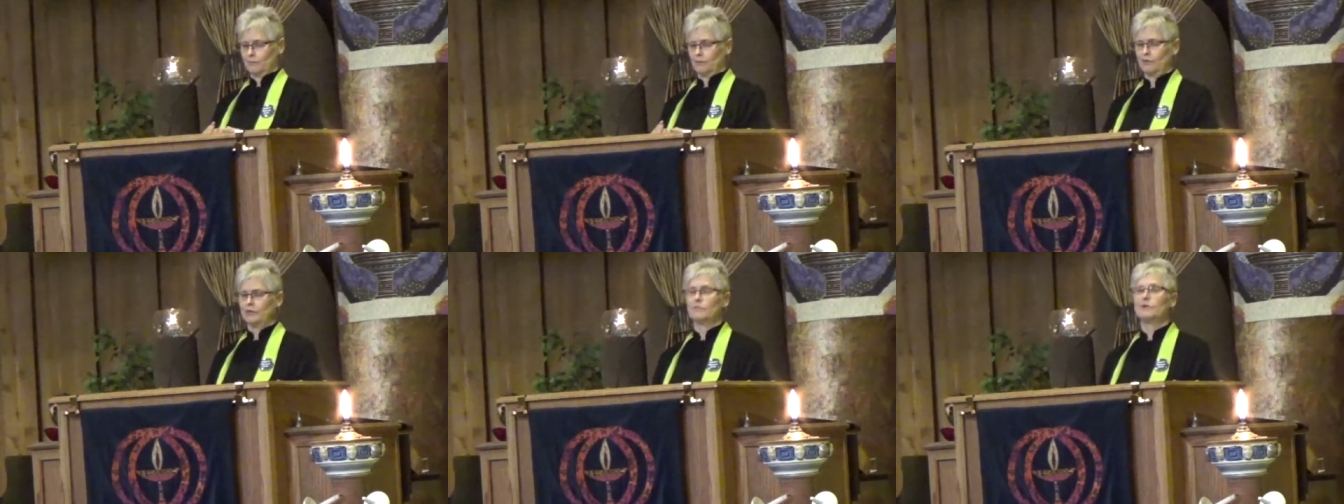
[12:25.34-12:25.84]

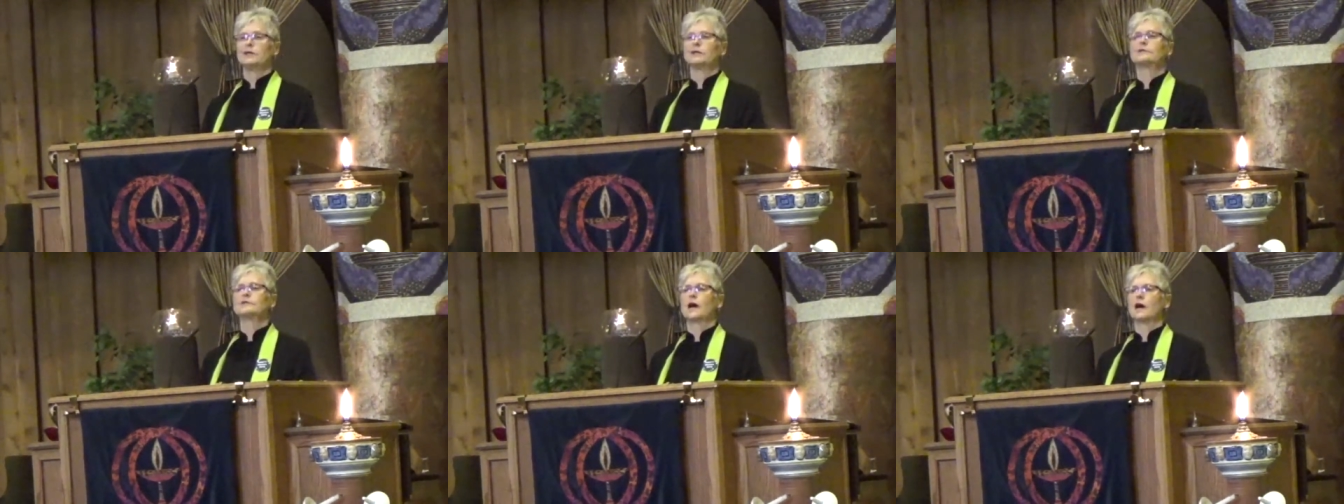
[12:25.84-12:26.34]
putting me
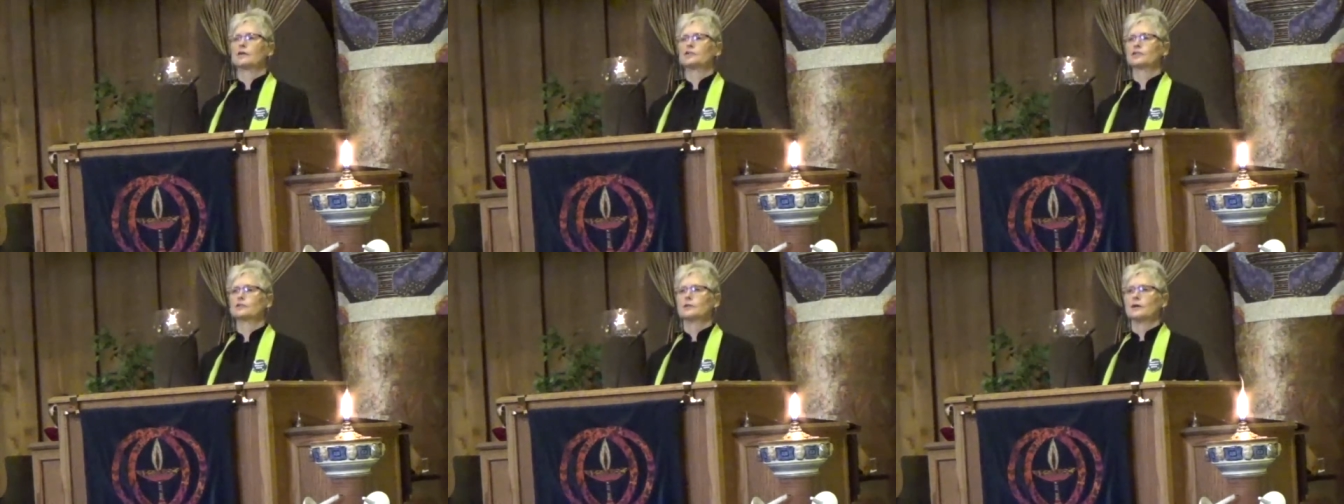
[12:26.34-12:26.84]
in
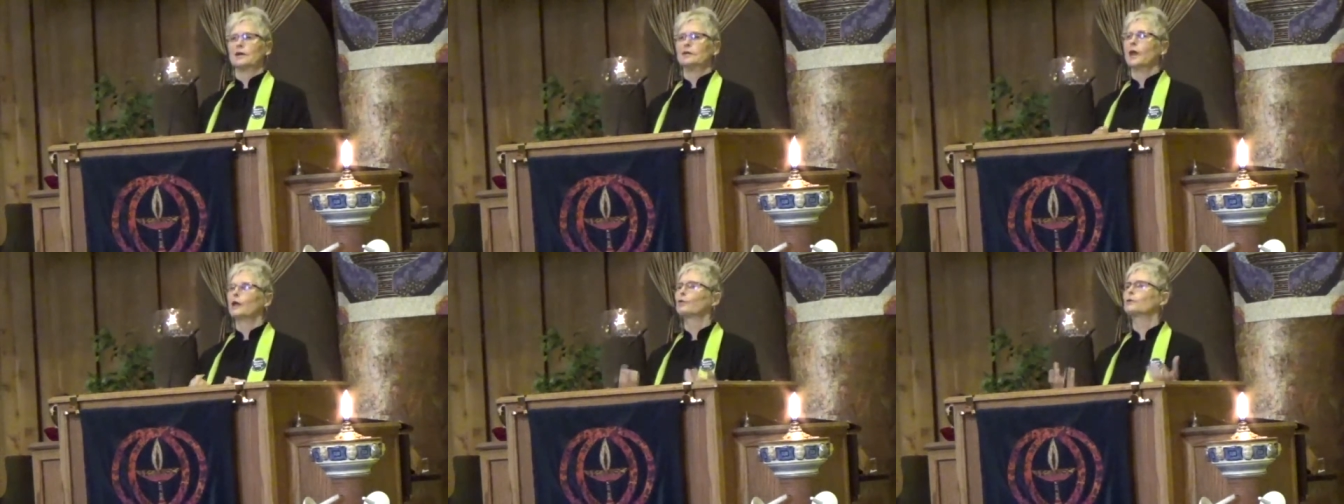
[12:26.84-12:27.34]
touch,
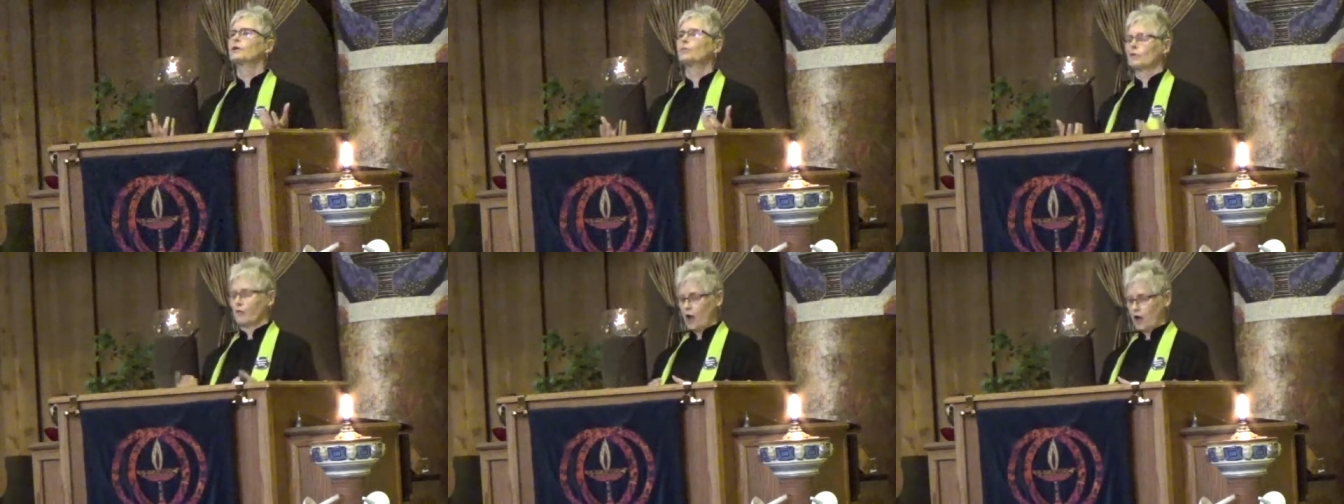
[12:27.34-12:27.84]
not only
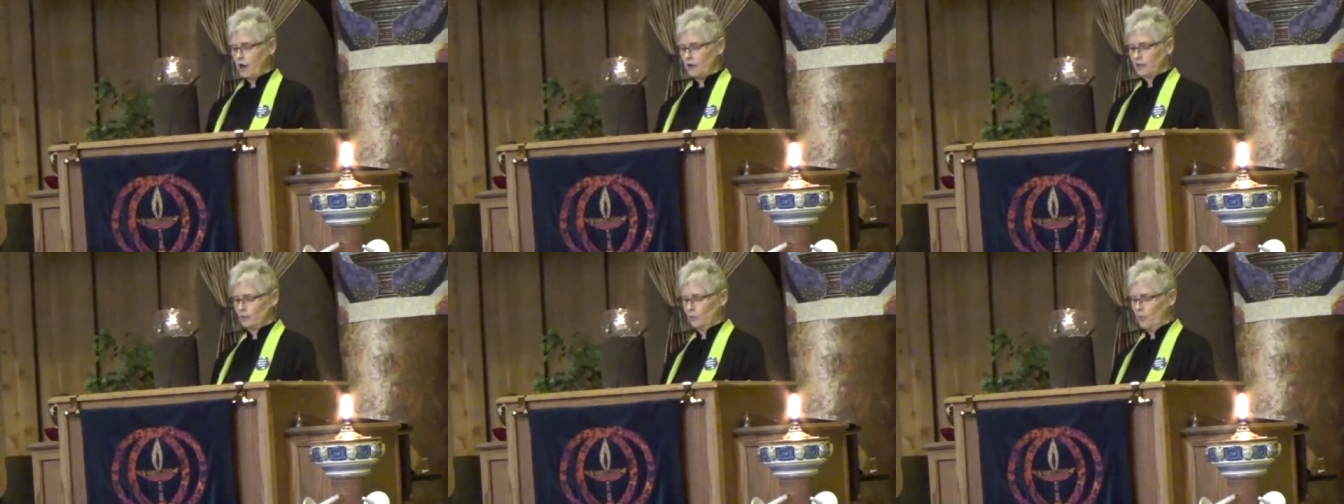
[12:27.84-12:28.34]
with awe
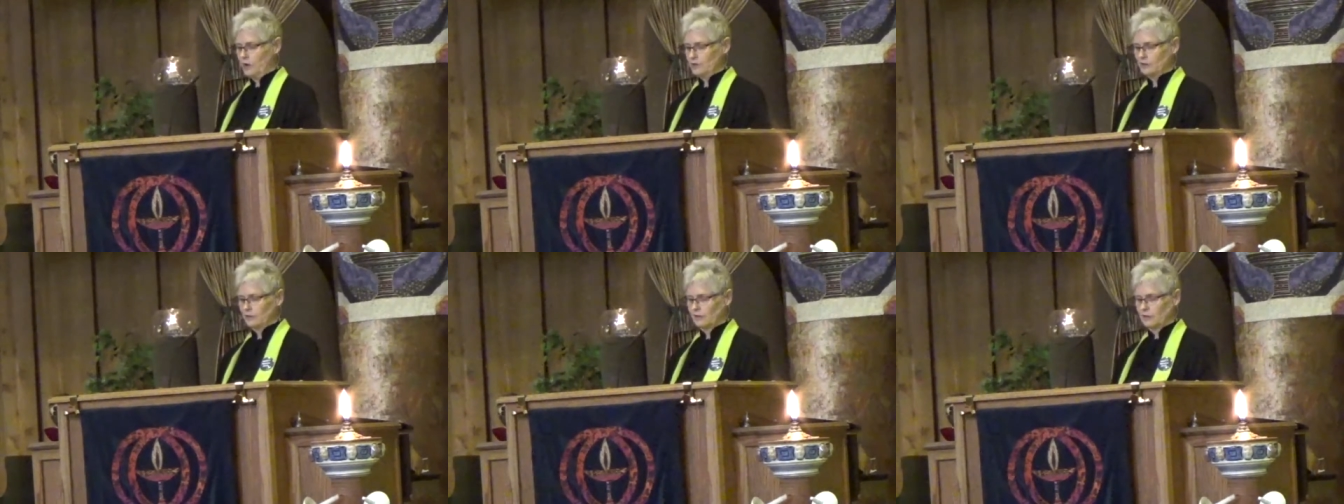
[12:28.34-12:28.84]
and
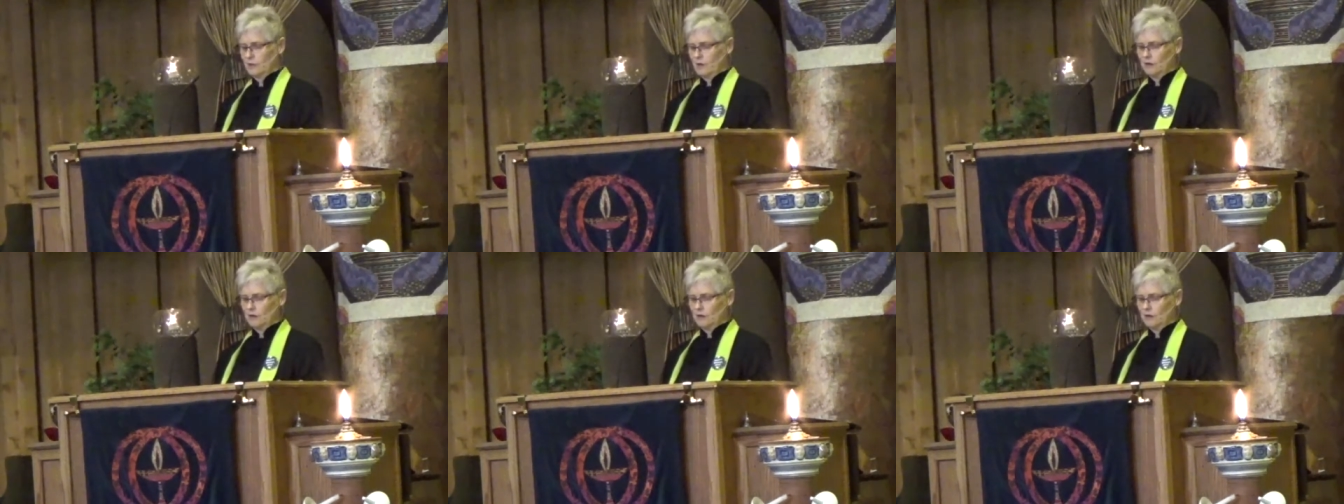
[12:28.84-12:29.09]
wonder,